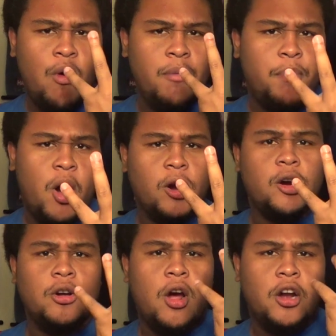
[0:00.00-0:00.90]
embark
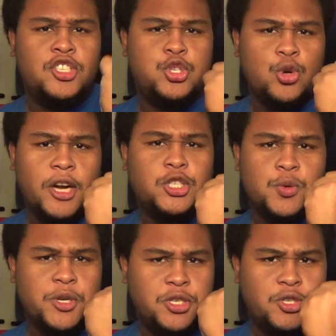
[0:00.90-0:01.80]
on our
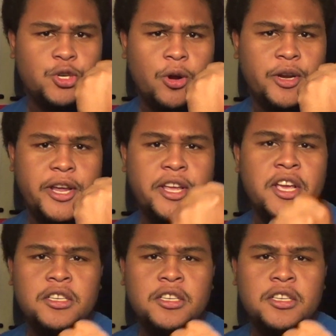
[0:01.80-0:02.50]
treacherous journey